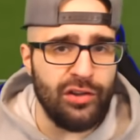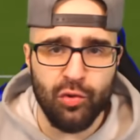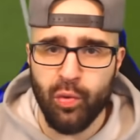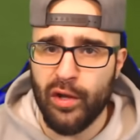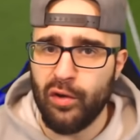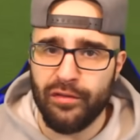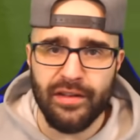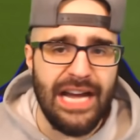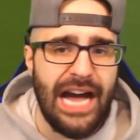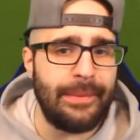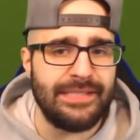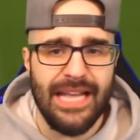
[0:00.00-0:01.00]
on Twitter or in the
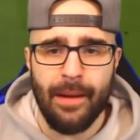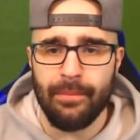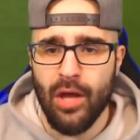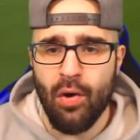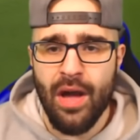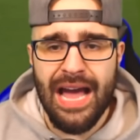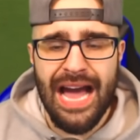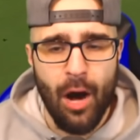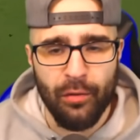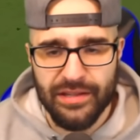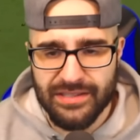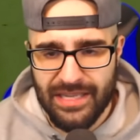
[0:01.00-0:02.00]
comments down below
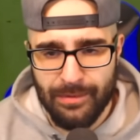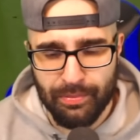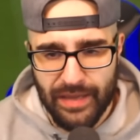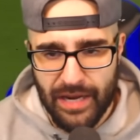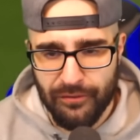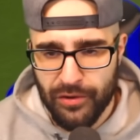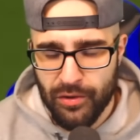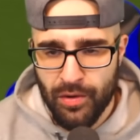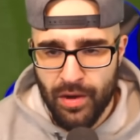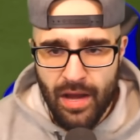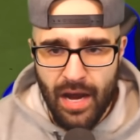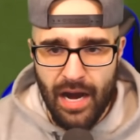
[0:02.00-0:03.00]
how this team played for
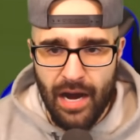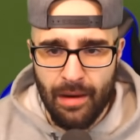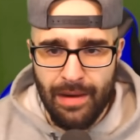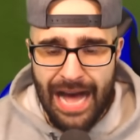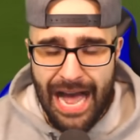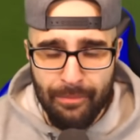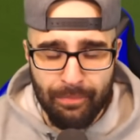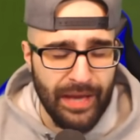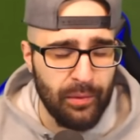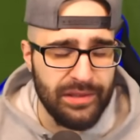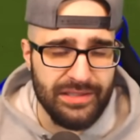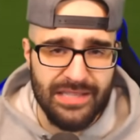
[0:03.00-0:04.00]
you. Um, I
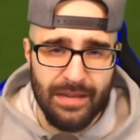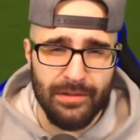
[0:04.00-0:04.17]
played with this